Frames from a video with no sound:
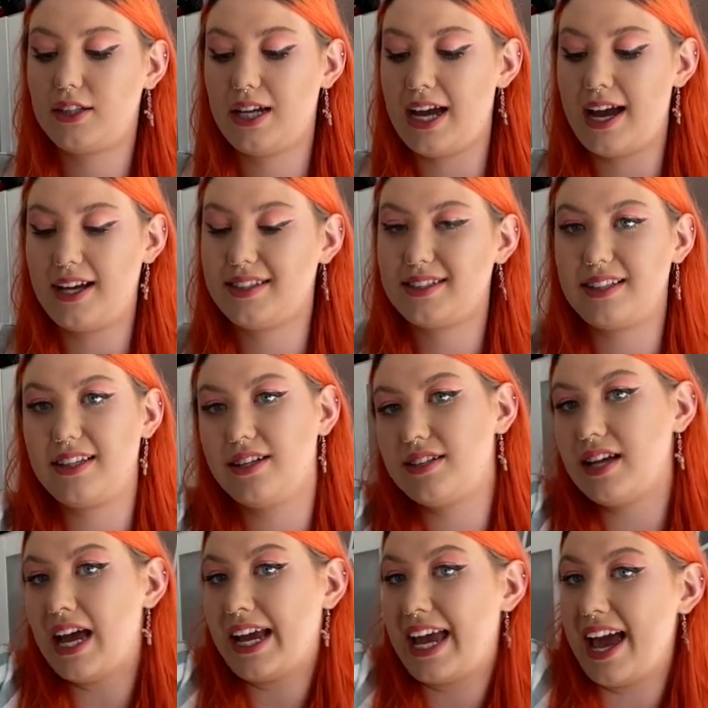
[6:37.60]
it's,
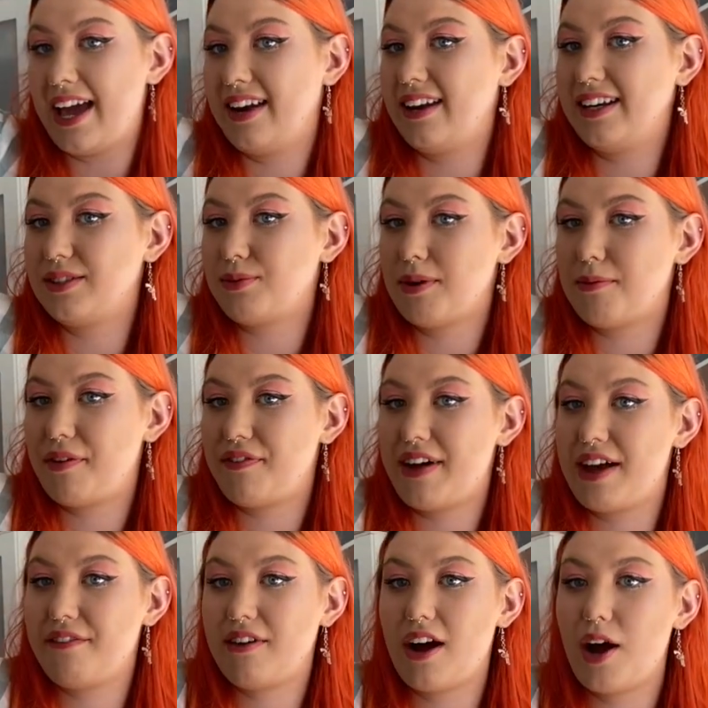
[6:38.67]
again, it's one of
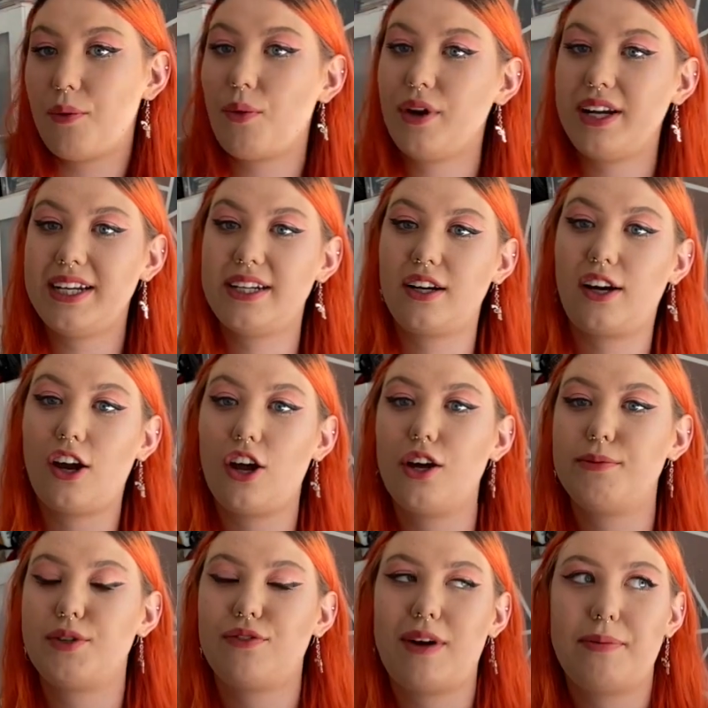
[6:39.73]
my favourite. I wanted a
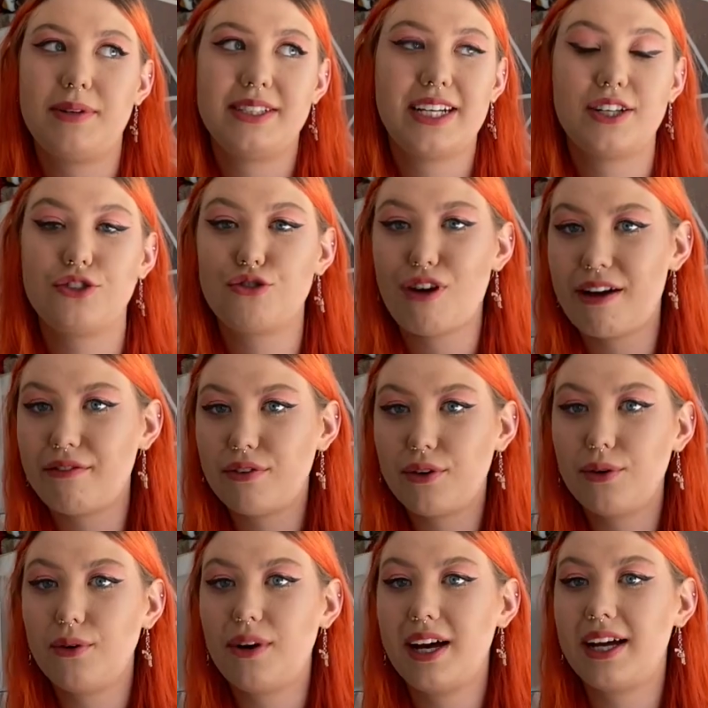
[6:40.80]
globe to represent
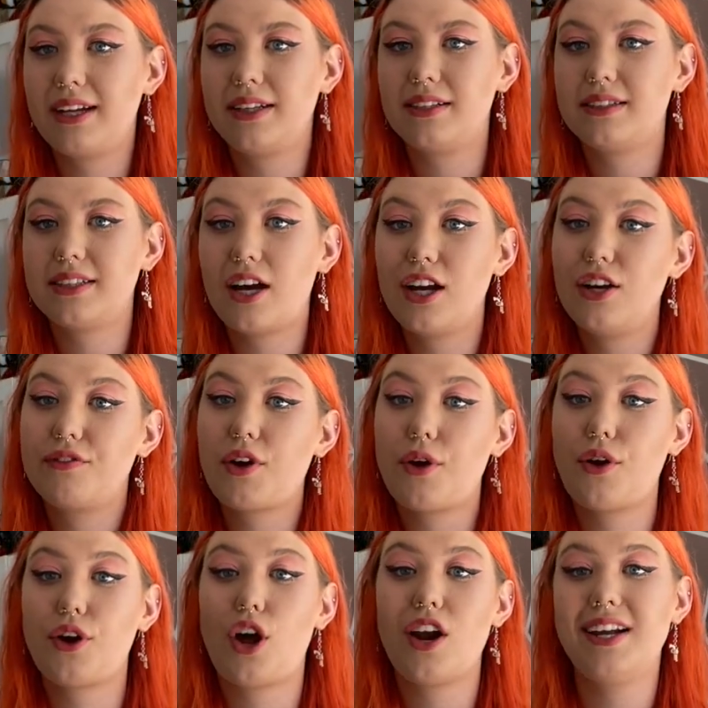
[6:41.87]
travel, and I love going
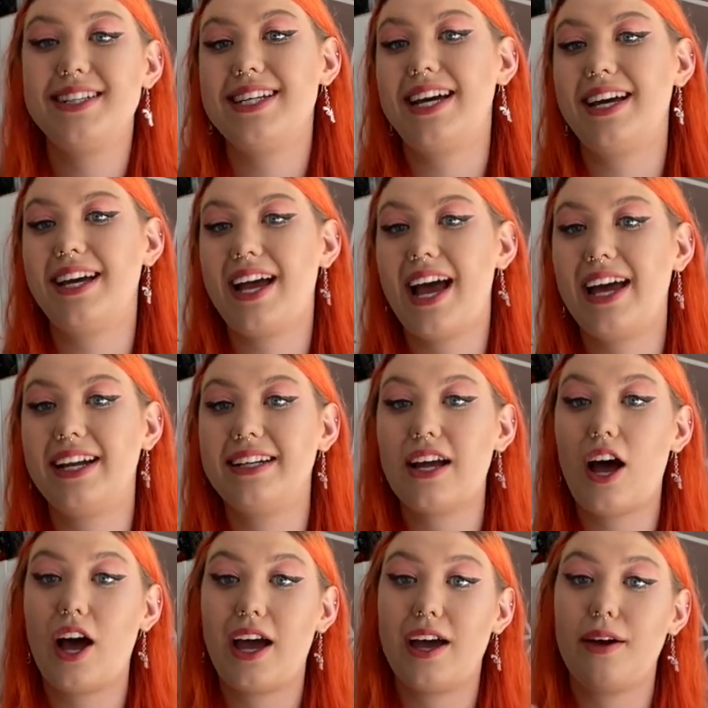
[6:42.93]
on holiday, and
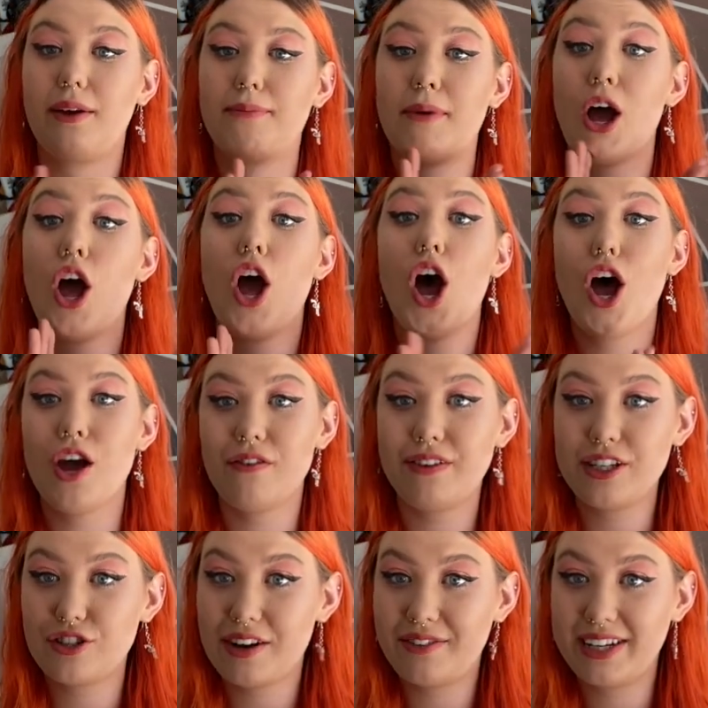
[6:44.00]
I'm
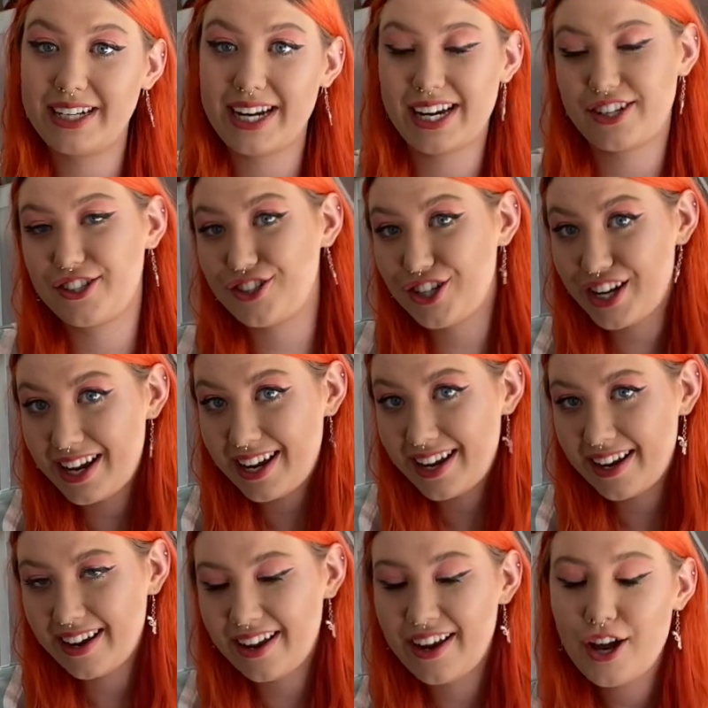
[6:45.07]
hopefully travelling next
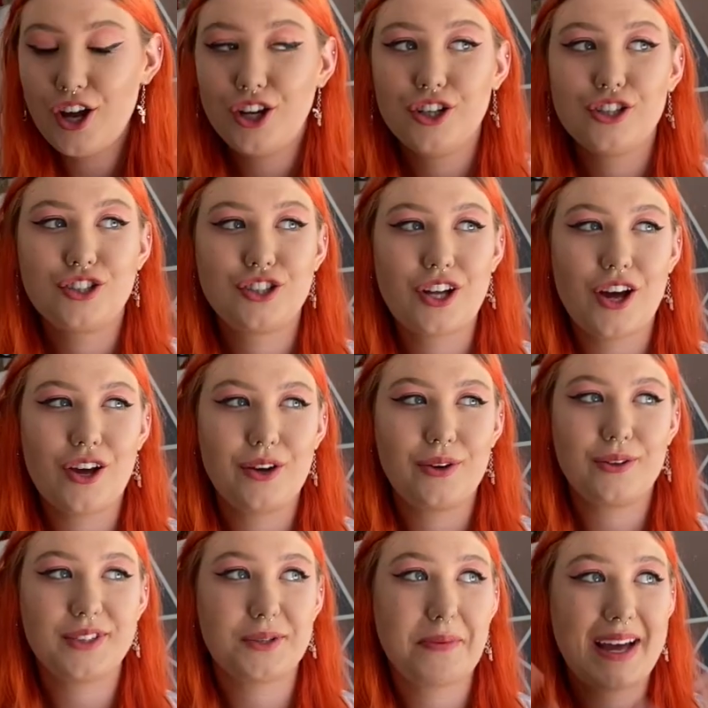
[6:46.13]
year. So
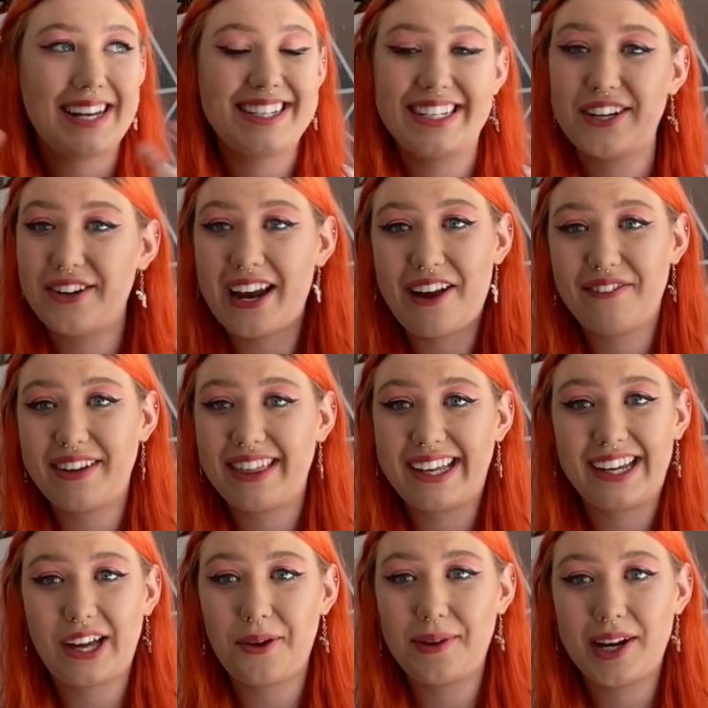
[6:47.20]
depending on everything
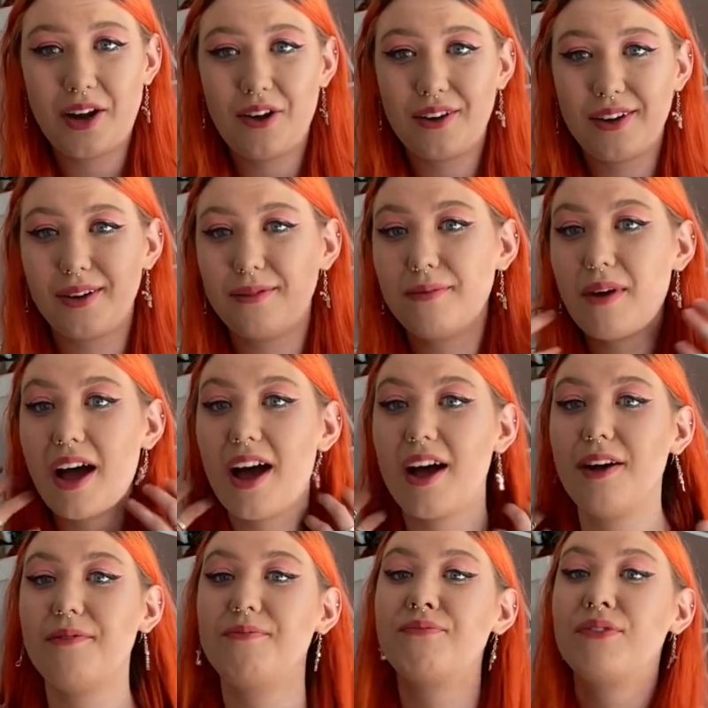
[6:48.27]
going
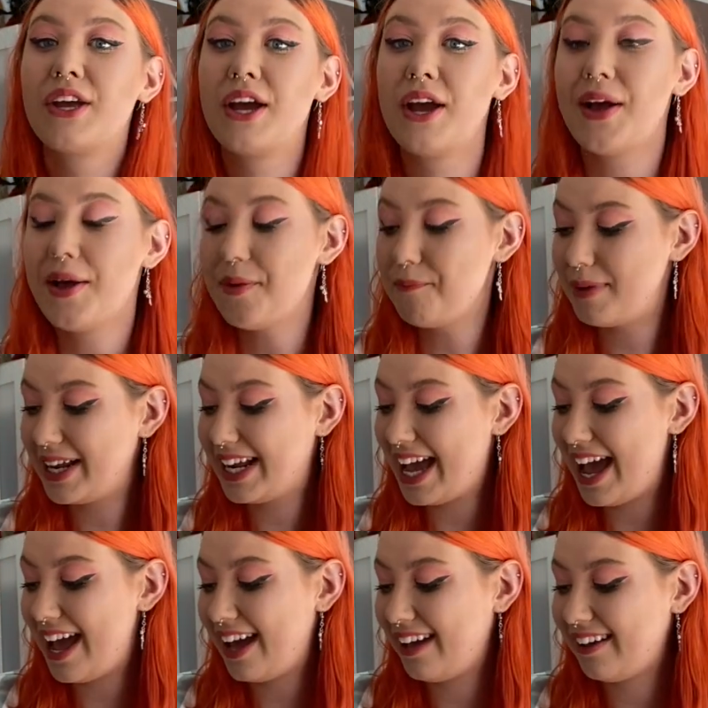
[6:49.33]
on, but
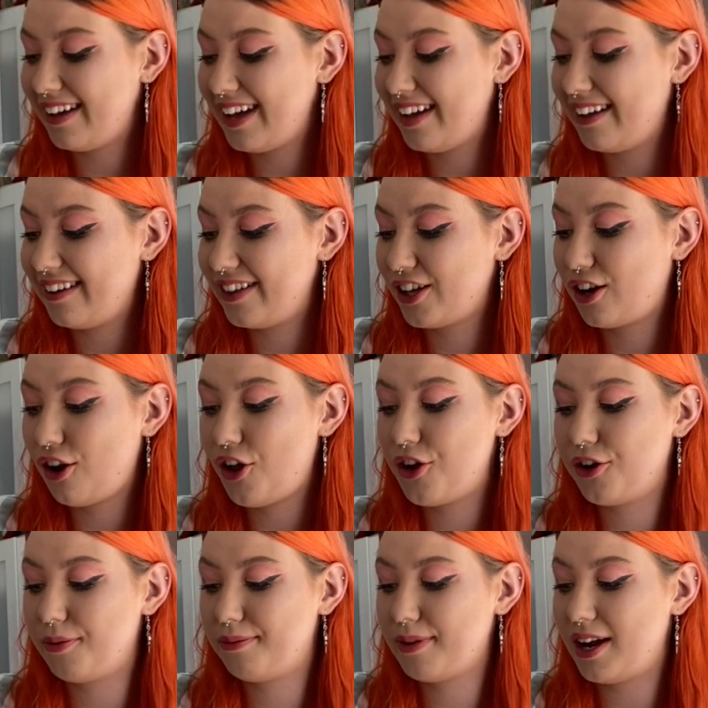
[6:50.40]
yeah, the
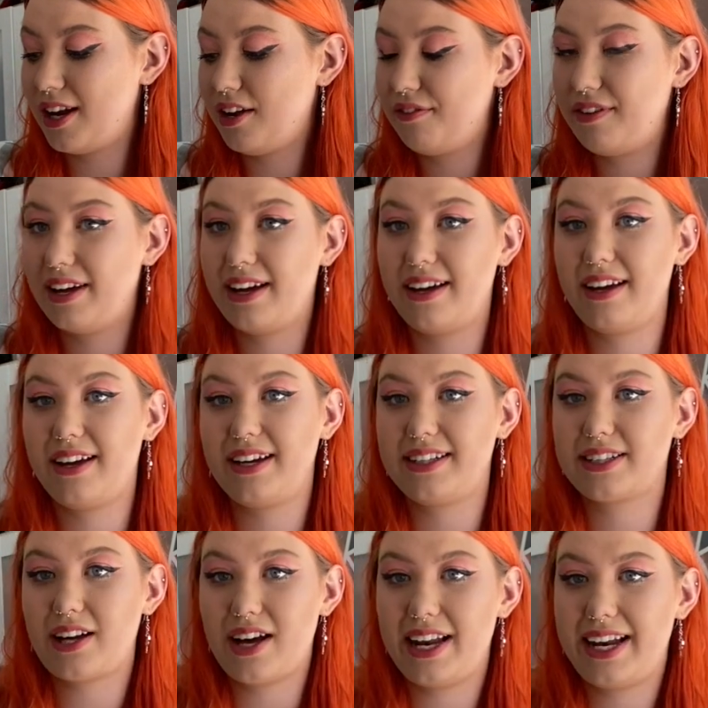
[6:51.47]
globe, I love it.
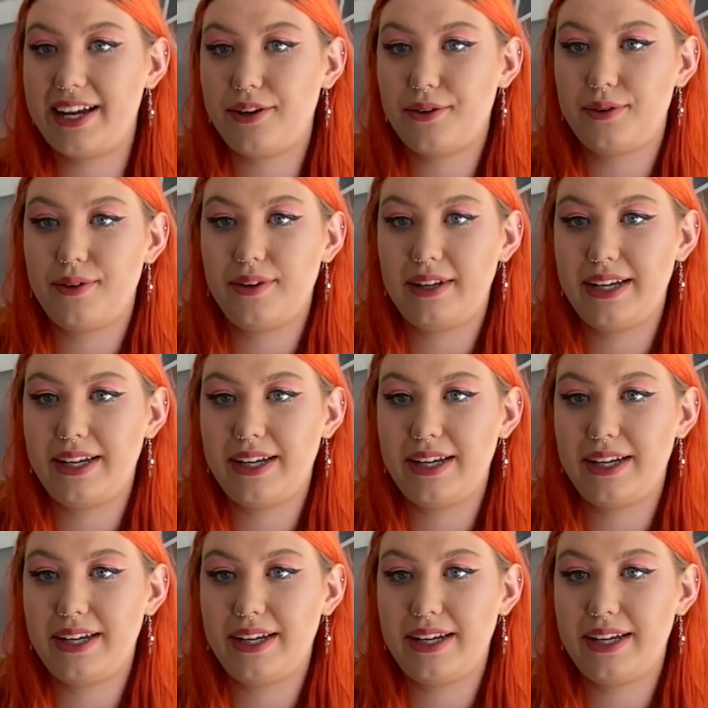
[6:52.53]
It's got a little